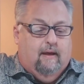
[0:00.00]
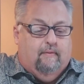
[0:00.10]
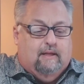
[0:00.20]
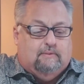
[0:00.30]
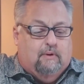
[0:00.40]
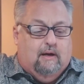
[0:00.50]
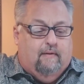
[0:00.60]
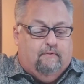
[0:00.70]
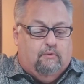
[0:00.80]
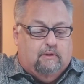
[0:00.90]
And that's why
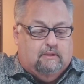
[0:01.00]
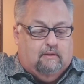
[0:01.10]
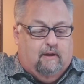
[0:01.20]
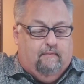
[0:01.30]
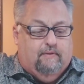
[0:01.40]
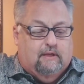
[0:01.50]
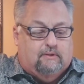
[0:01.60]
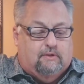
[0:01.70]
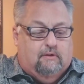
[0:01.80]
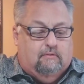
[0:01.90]
I've always loved this
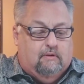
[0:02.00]
song.